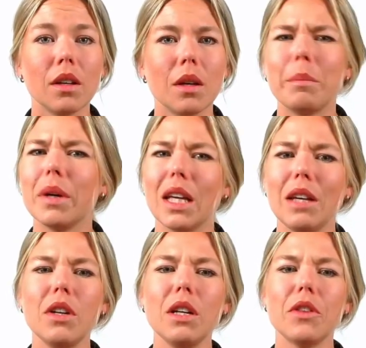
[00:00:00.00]
But
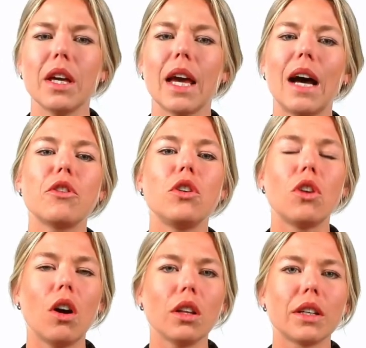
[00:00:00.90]
even if they have the
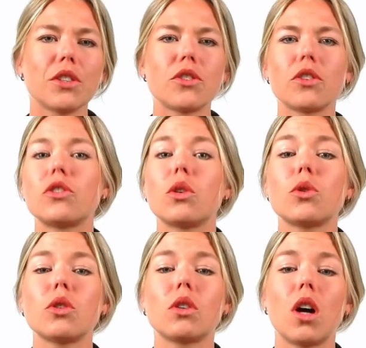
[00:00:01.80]
knowledge, the
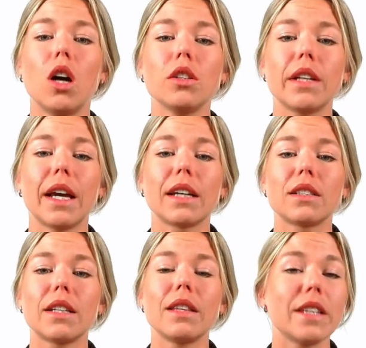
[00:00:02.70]
social
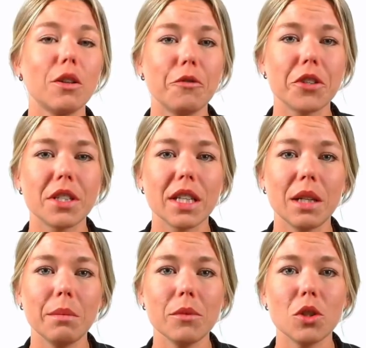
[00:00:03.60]
context, and
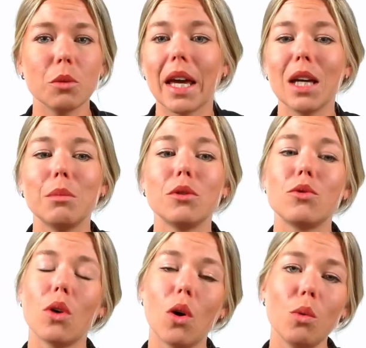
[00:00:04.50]
self-esteem to be able
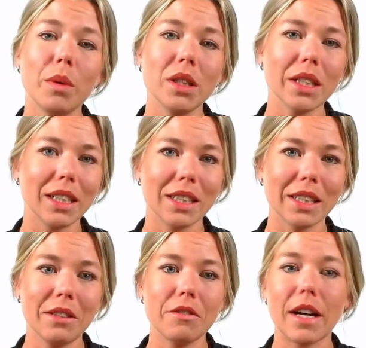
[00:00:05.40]
to openly
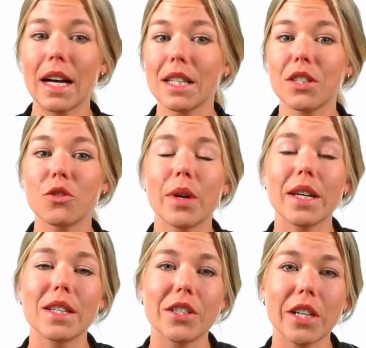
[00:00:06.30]
live as
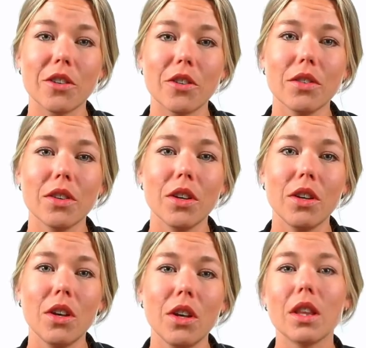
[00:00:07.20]
transgender,
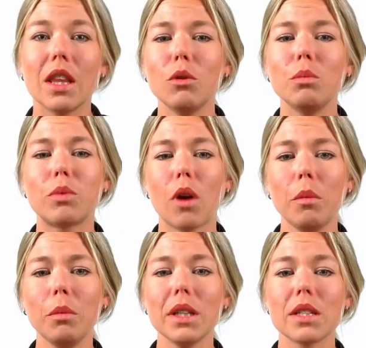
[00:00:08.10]
they will
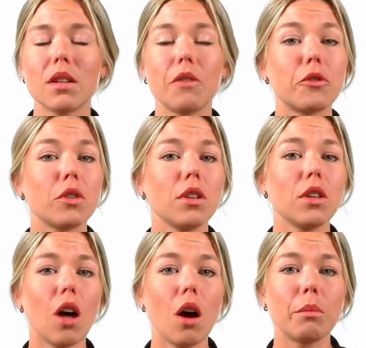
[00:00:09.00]
probably suffer a
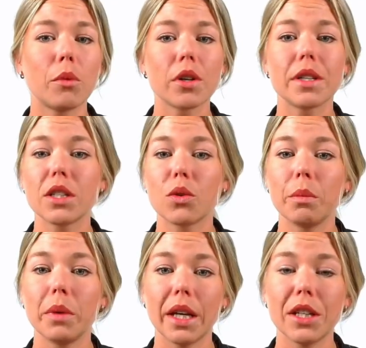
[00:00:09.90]
lot more
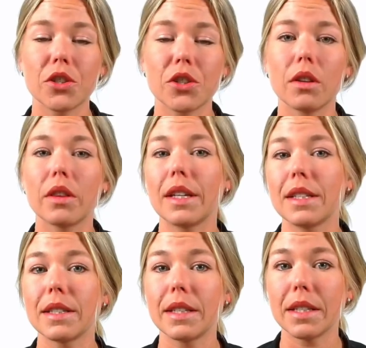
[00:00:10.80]
discrimination than
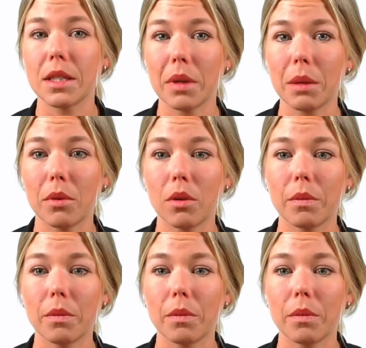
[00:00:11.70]
cis people.